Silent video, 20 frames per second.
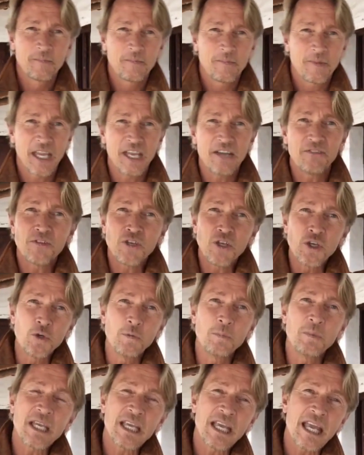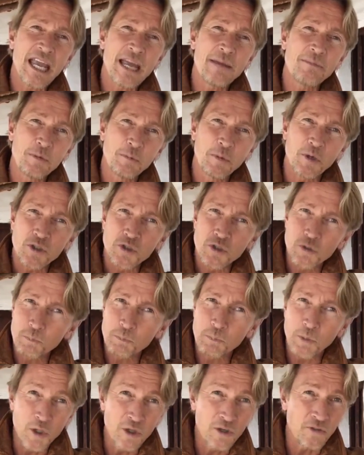if you became the most
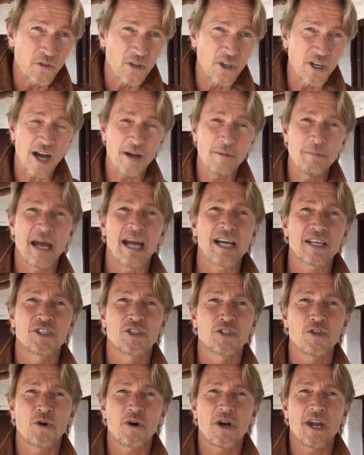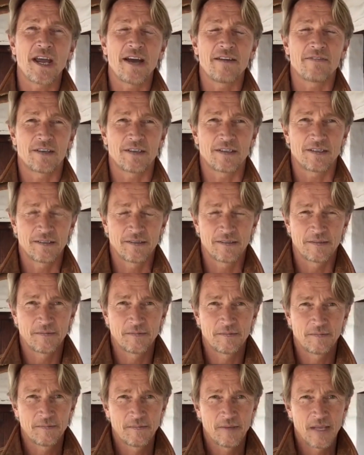beautiful comeback story ever?
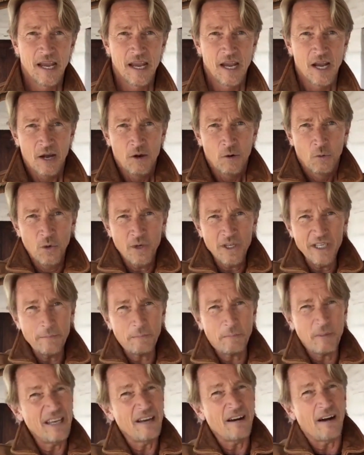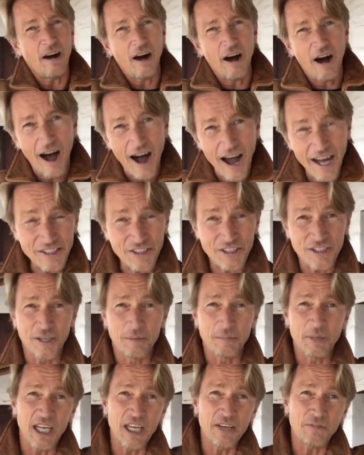Wouldn't it be awesome
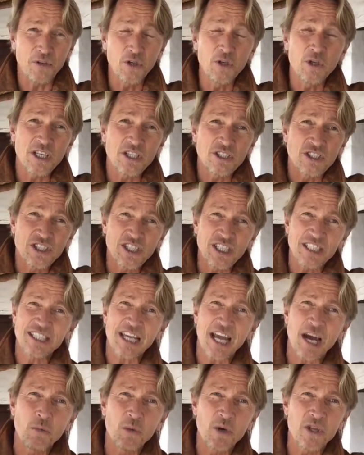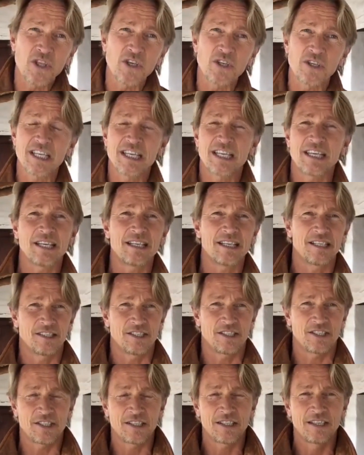if you could sit down with your
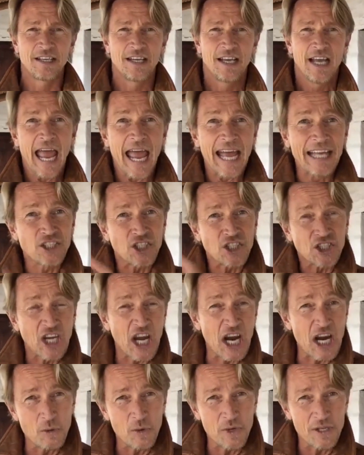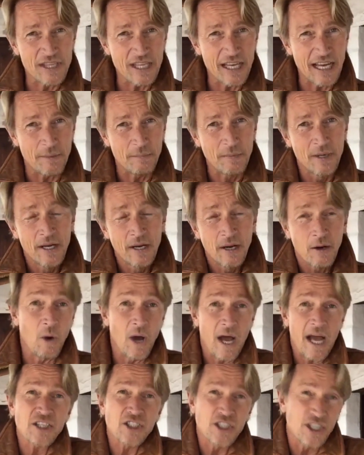kids and share with them? Well,
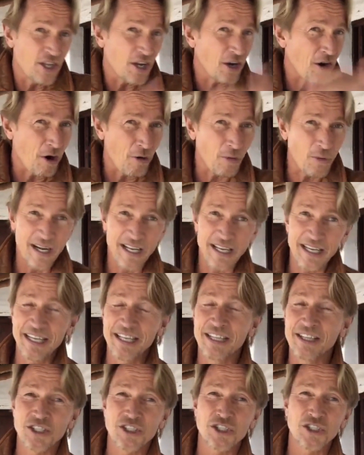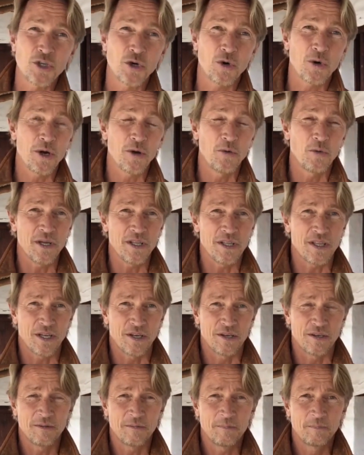actually, they're already in the story with you.
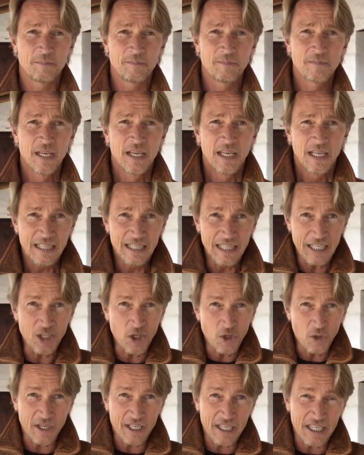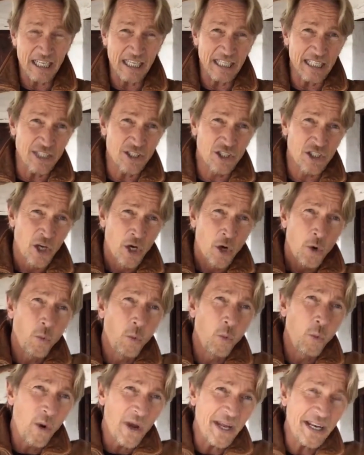Let your kids
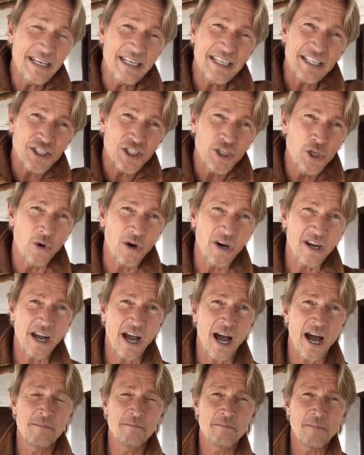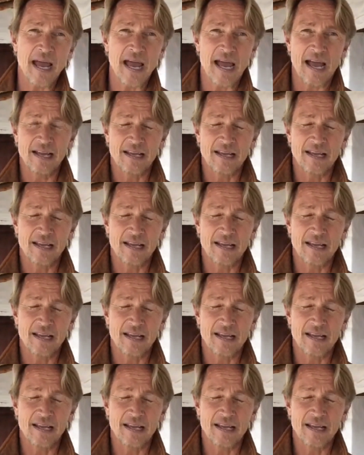witness your comeback,